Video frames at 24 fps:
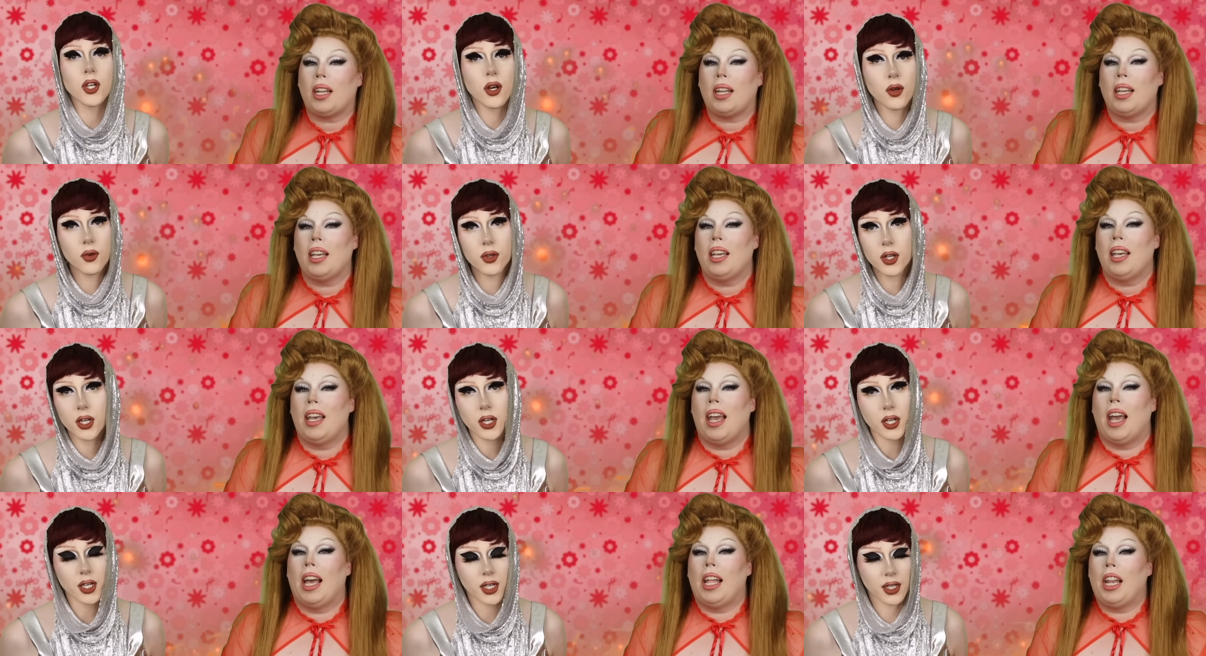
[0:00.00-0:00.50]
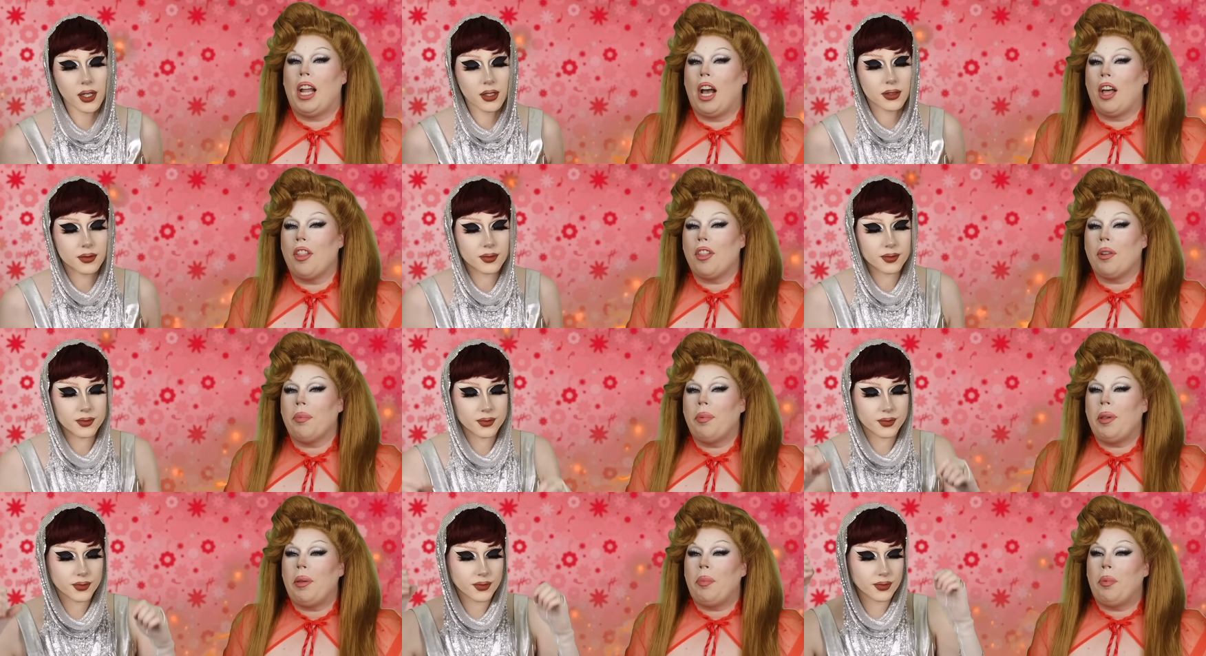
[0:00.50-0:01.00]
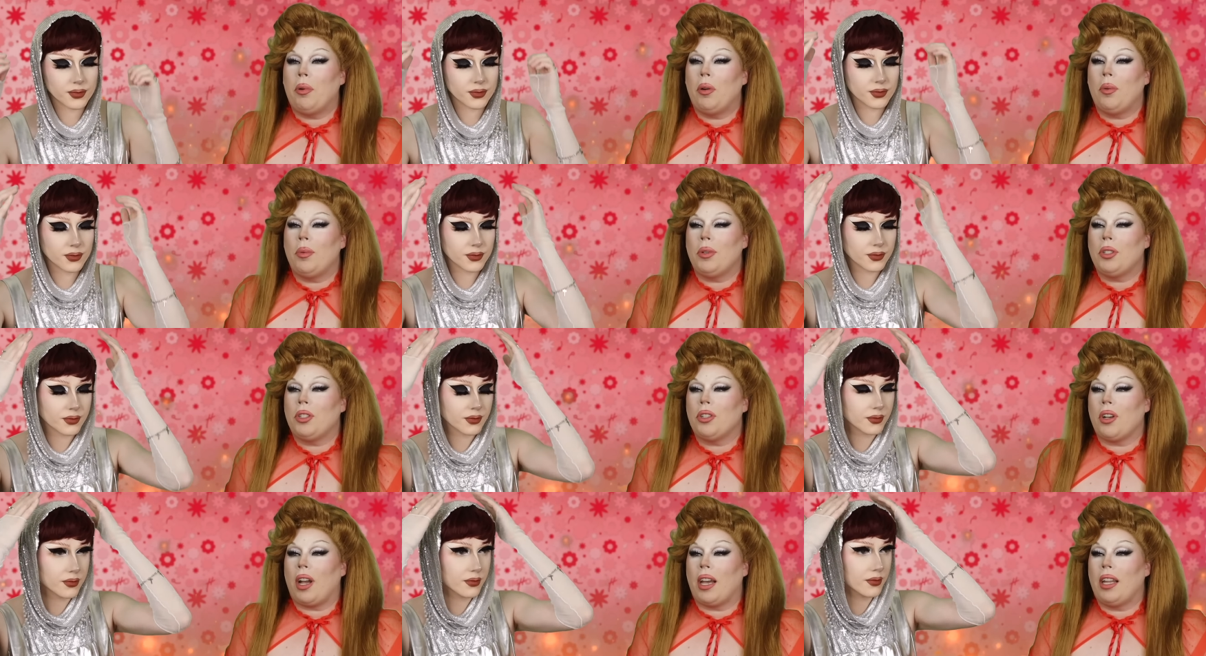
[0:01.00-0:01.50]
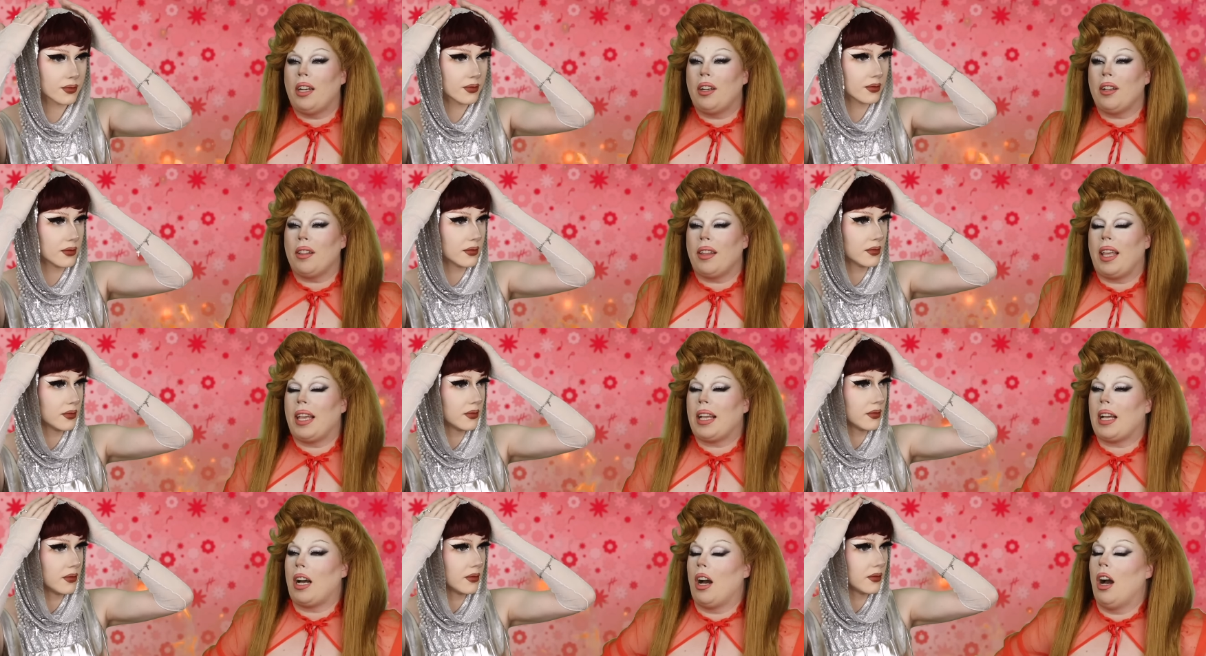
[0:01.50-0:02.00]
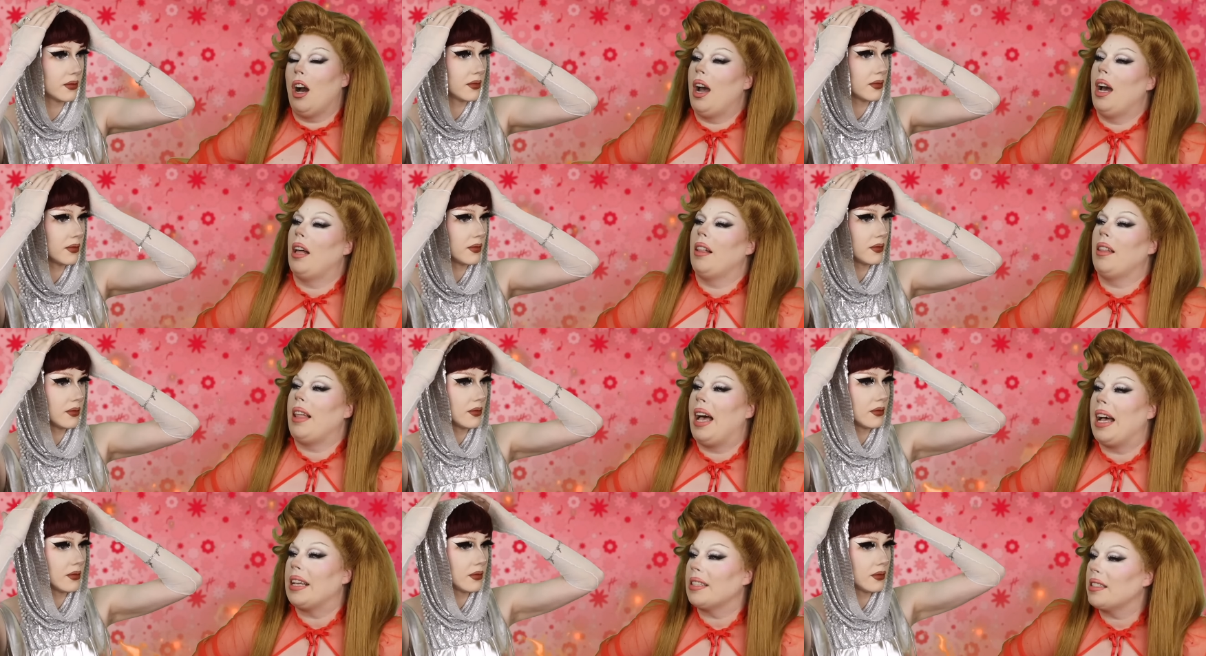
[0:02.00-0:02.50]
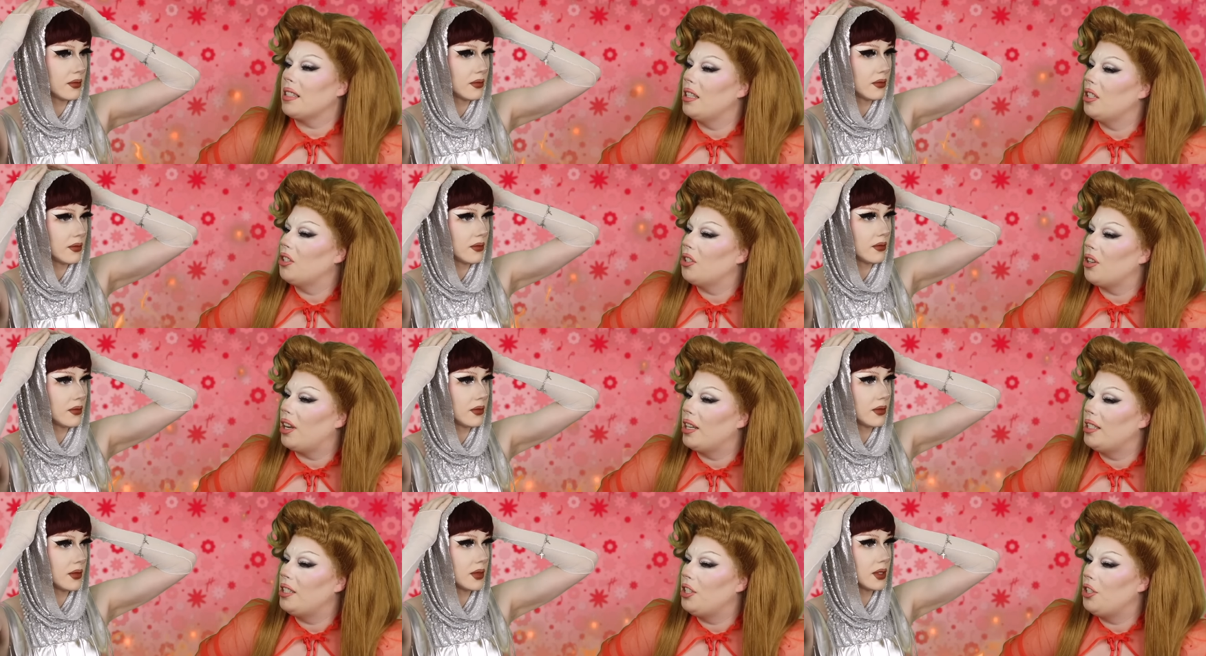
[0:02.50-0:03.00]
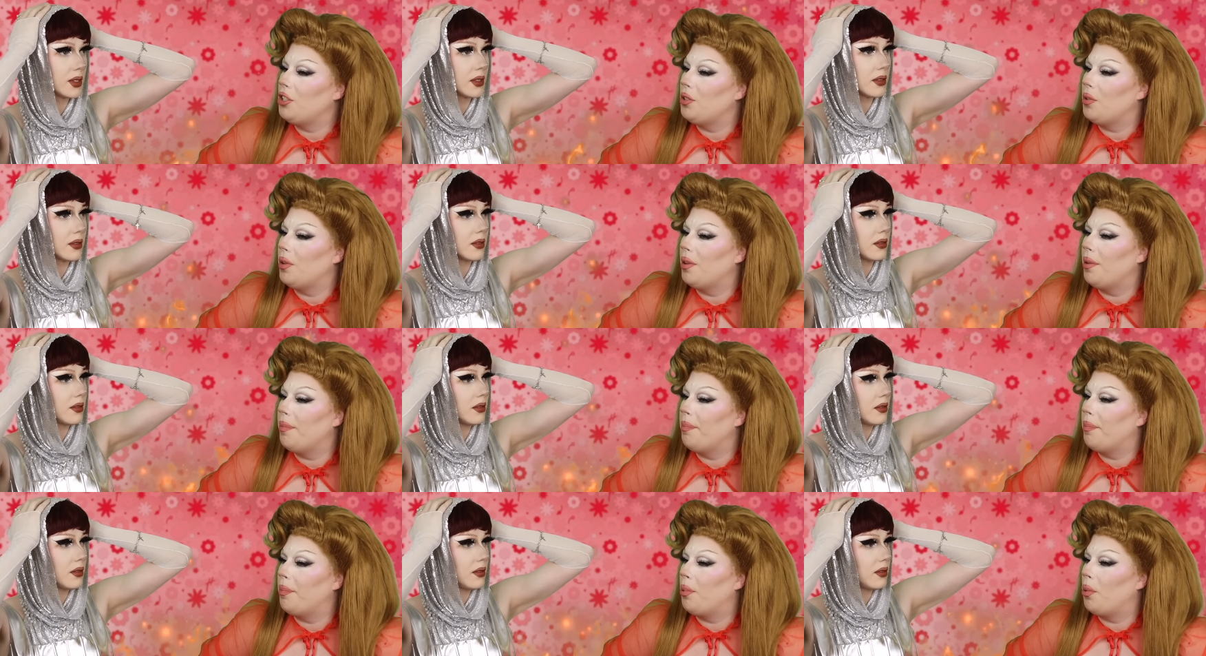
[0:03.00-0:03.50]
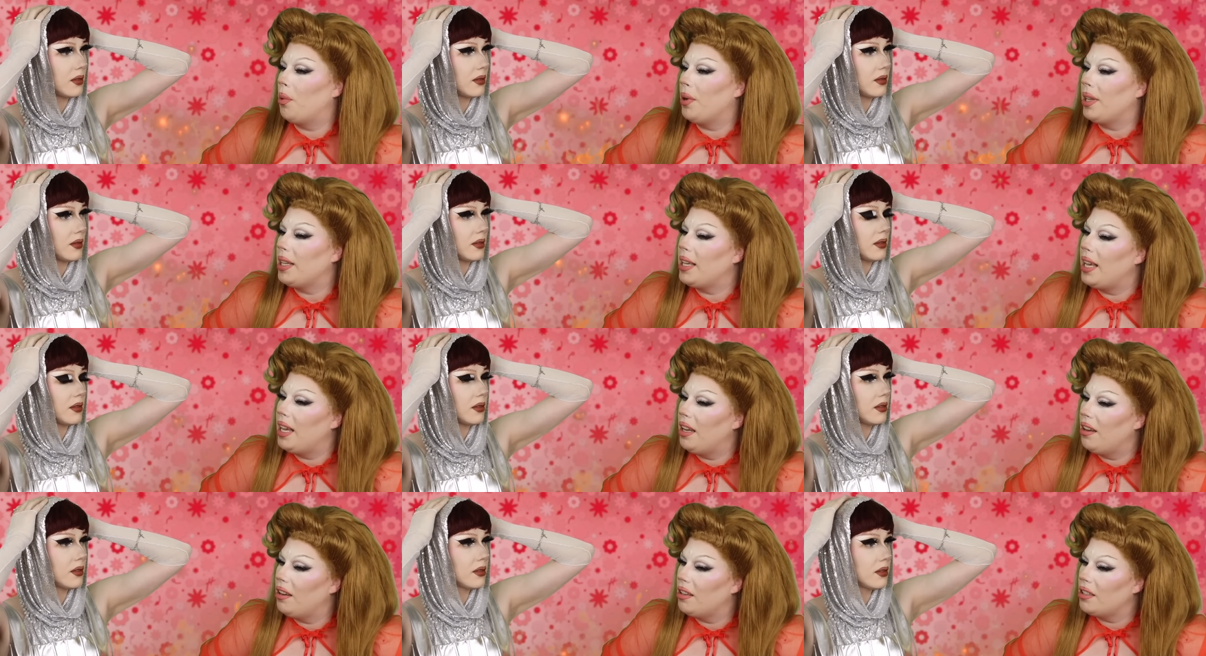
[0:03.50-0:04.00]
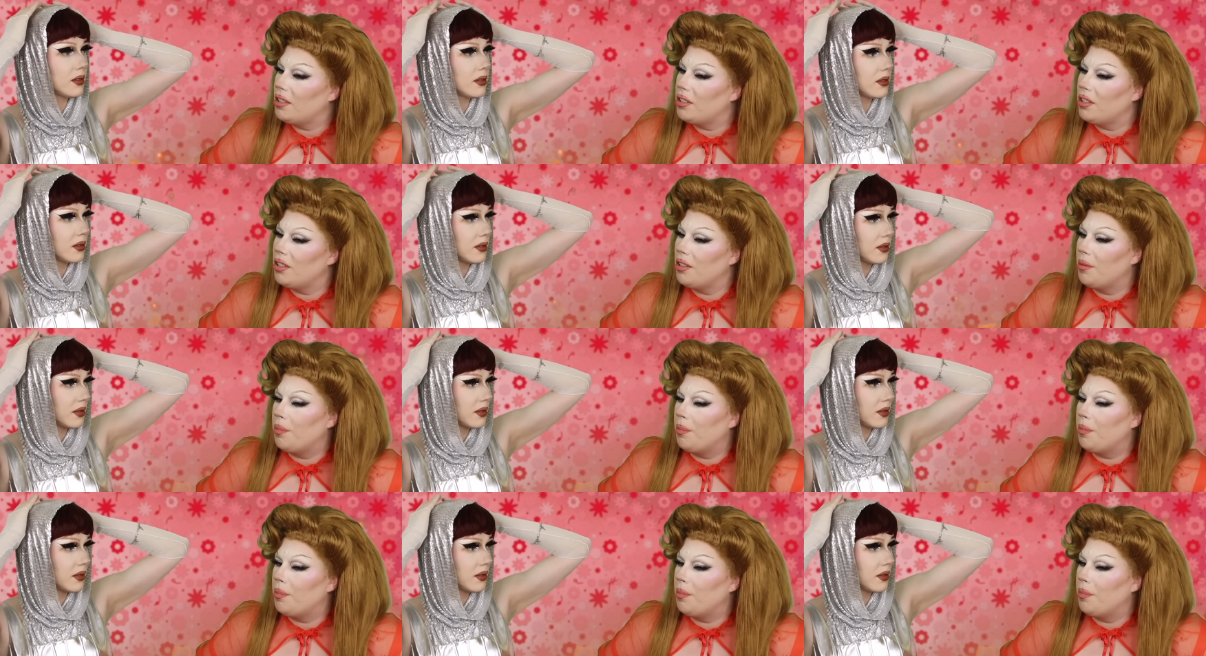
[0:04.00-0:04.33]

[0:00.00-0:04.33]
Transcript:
Speaker 1: So good. And other people would try to like Alaska tried to do a boy character